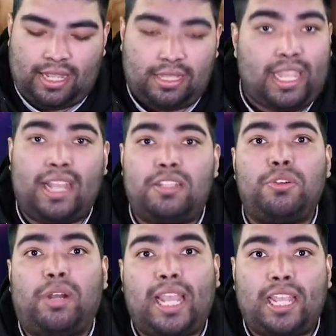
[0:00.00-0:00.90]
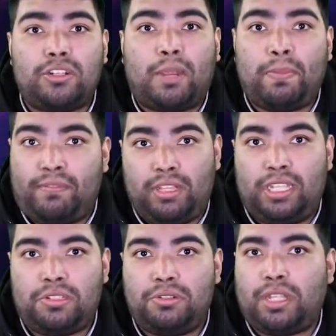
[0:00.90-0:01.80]
get into a hand trap if you
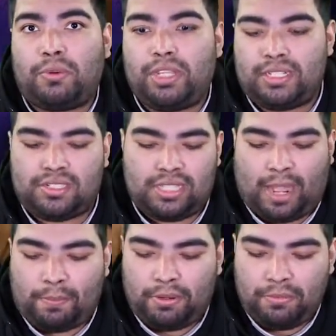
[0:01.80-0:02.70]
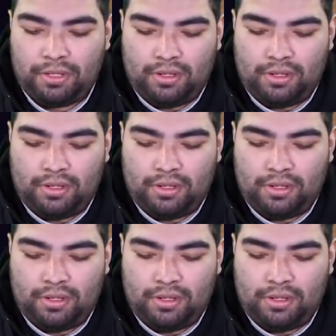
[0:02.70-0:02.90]
need to. That way you can stop them.